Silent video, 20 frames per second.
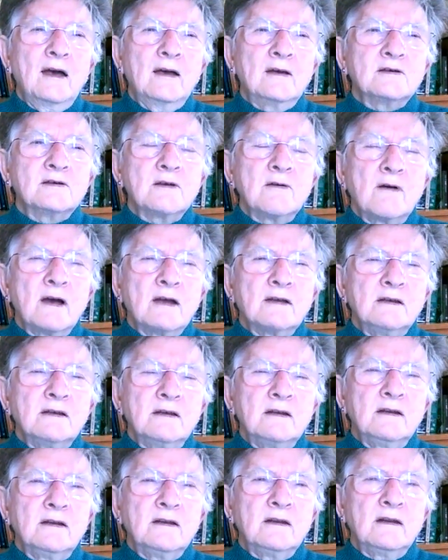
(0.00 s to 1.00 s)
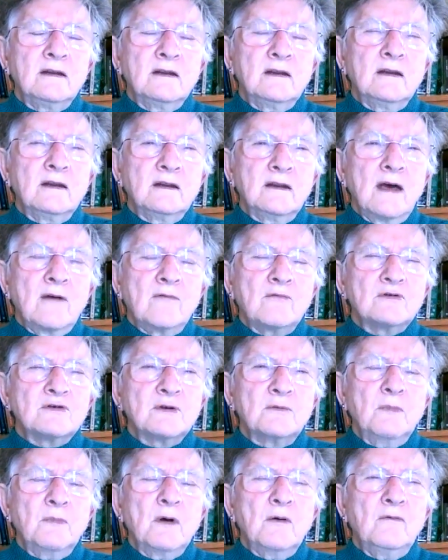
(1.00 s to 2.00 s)
So I did, that was
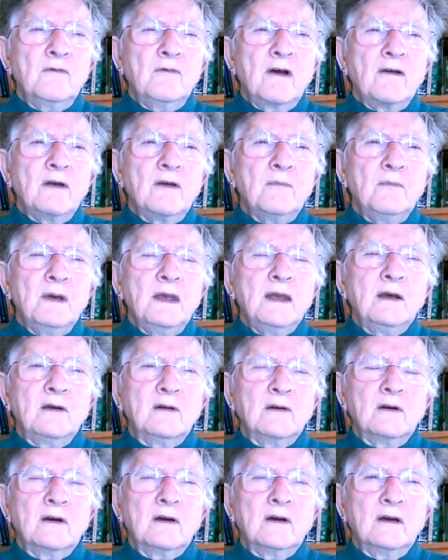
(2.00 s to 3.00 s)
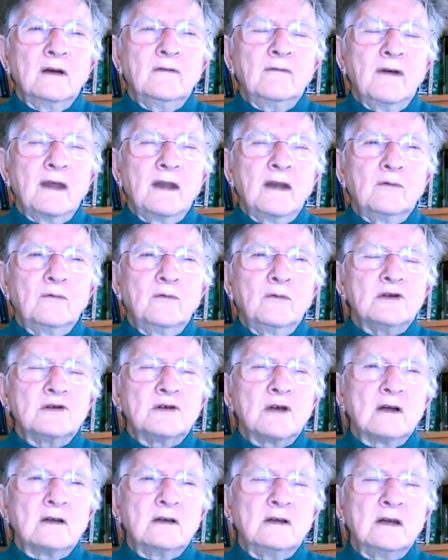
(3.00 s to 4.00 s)
a very big event,
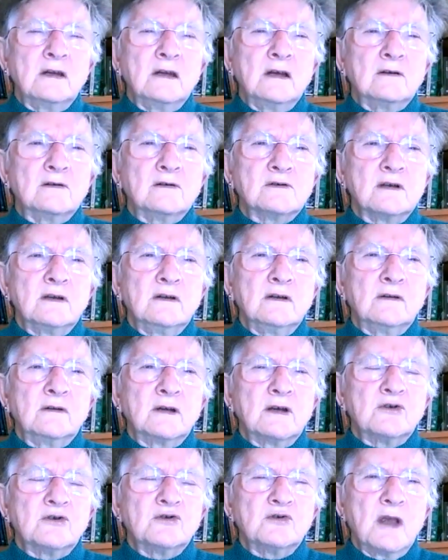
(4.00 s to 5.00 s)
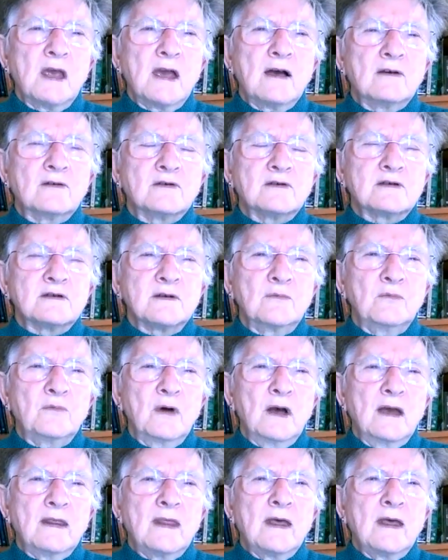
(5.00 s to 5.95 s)
which I did else in a country house somewhere.